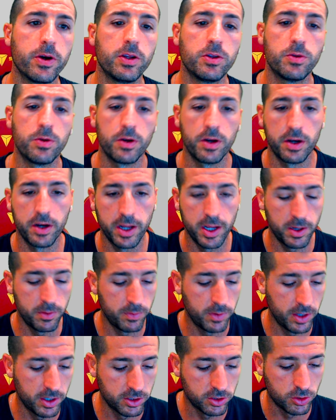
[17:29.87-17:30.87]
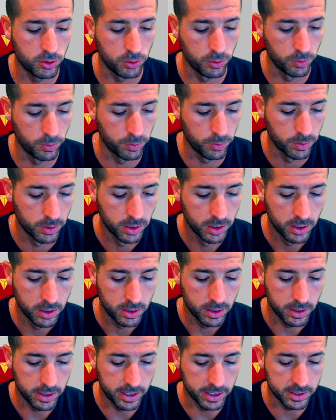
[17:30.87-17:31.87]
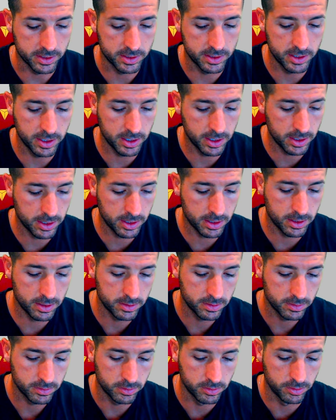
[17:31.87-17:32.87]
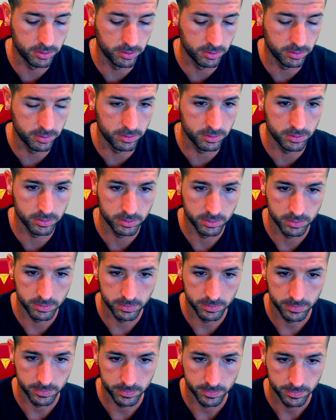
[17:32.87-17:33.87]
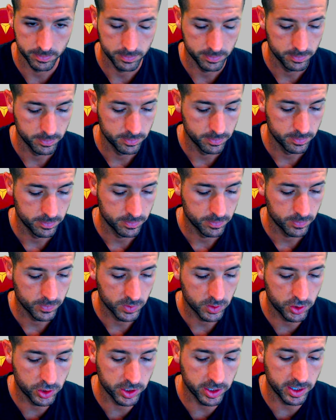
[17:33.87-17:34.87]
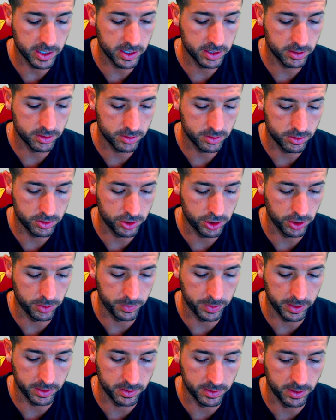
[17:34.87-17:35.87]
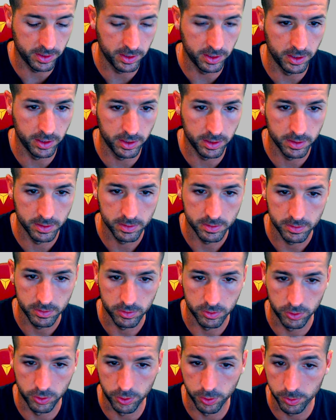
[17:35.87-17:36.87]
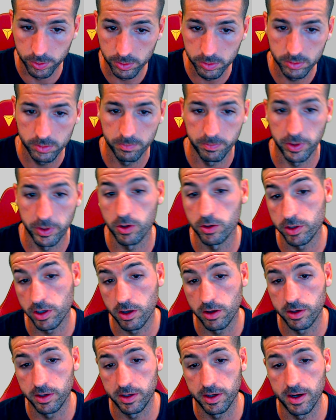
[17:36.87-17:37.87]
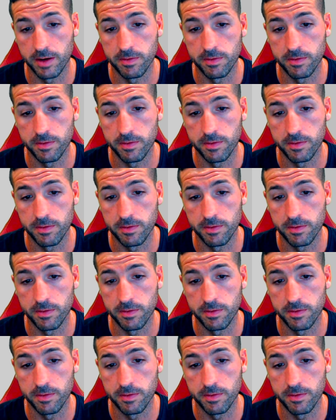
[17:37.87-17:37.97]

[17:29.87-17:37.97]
to rename this to Excel to ChatGPT 2 because I already have